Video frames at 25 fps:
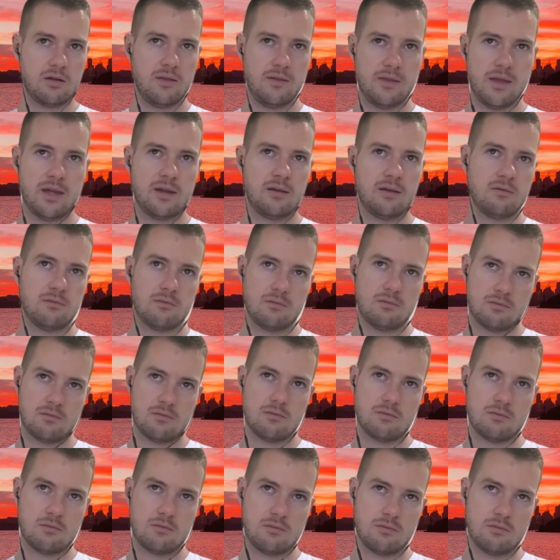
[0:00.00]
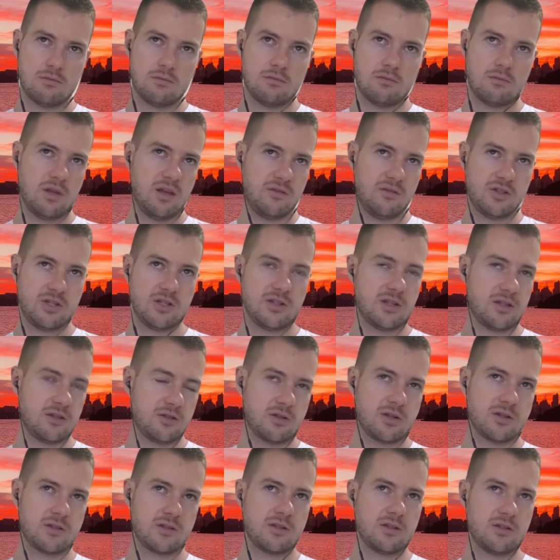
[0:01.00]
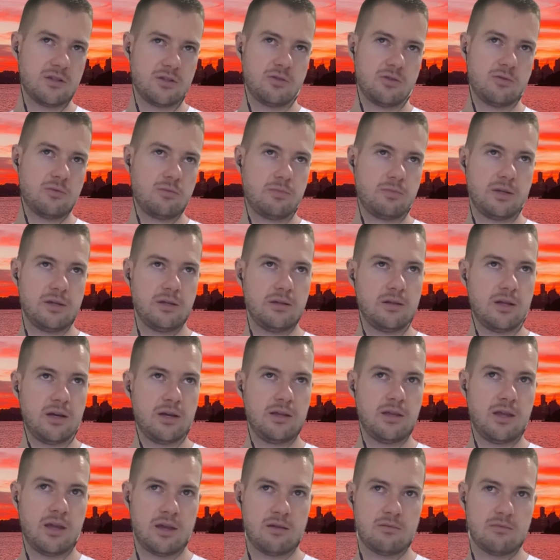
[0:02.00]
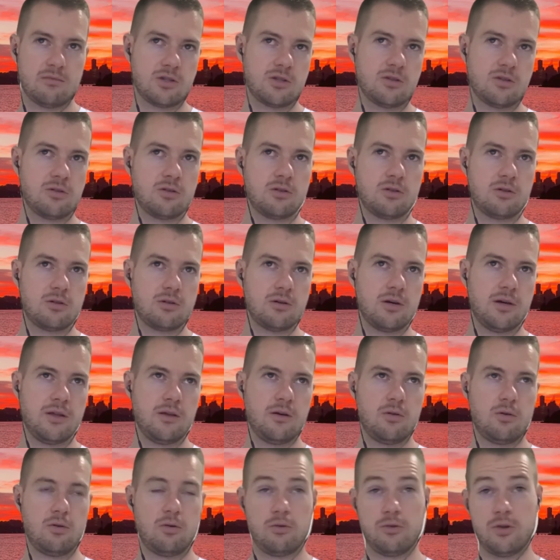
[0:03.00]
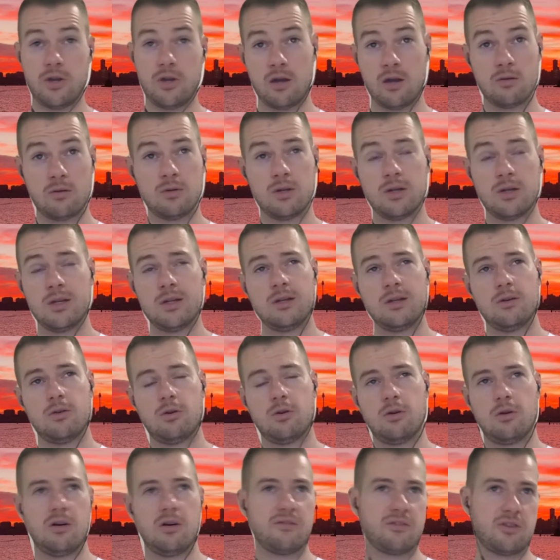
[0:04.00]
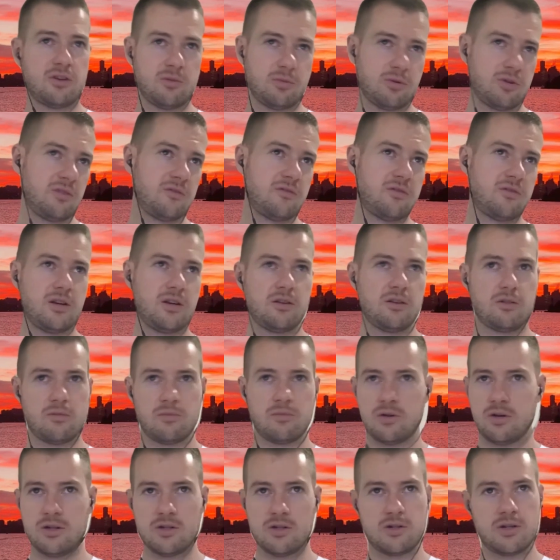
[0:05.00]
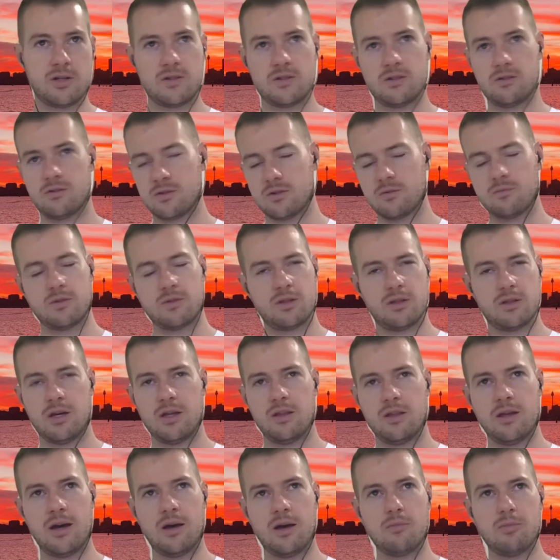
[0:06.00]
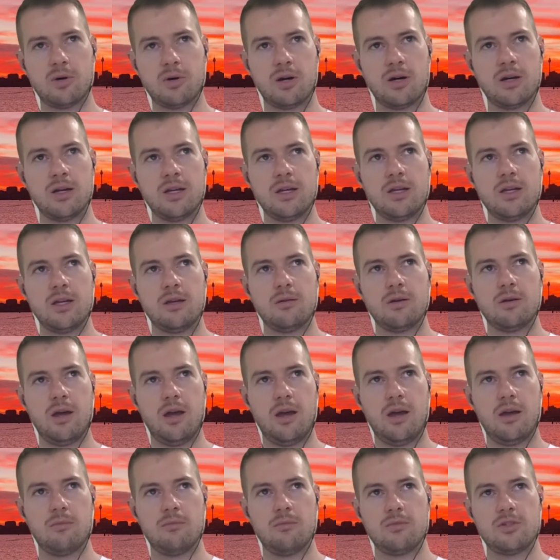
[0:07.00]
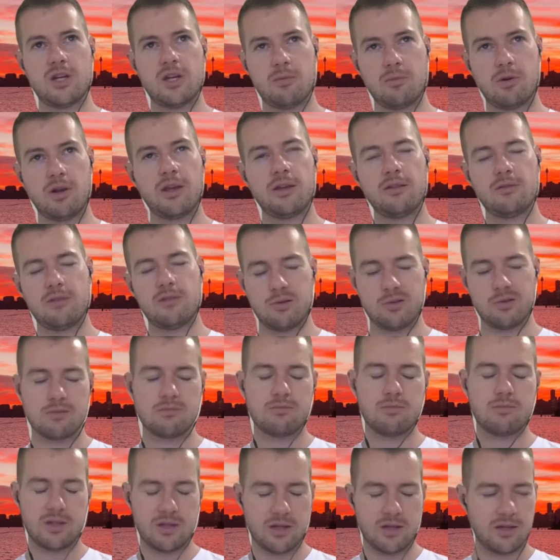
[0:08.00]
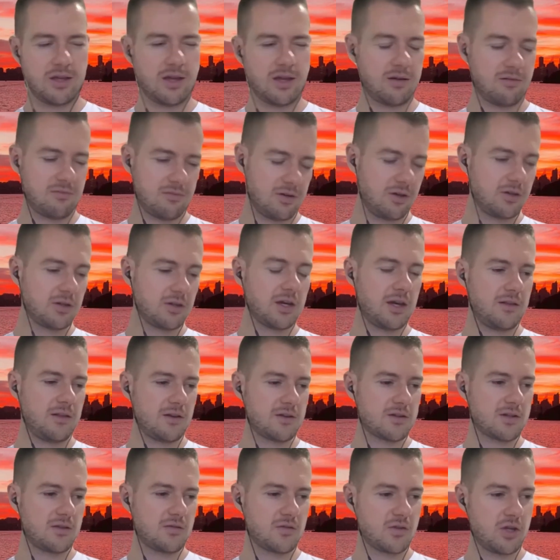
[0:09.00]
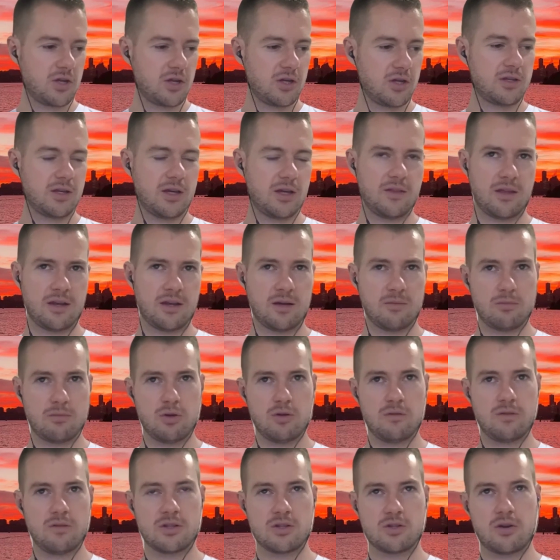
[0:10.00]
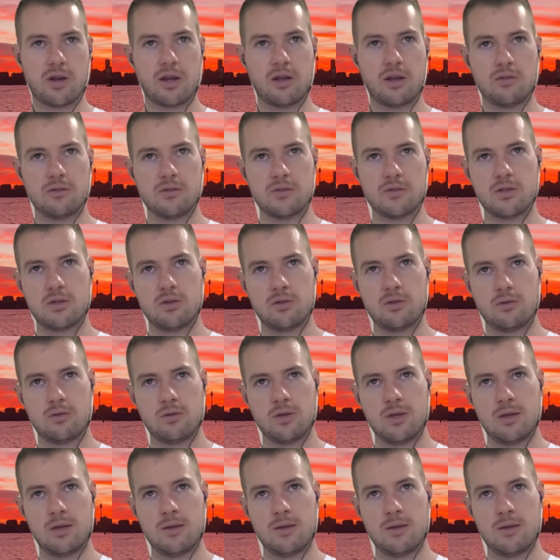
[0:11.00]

and then if she's interested she'll be like yep yeah, sure uh, or no or i've got a boyfriend or i'm not interested or something like that but um, generally they would be like yeah okay that sounds good and then i'm moving straight on to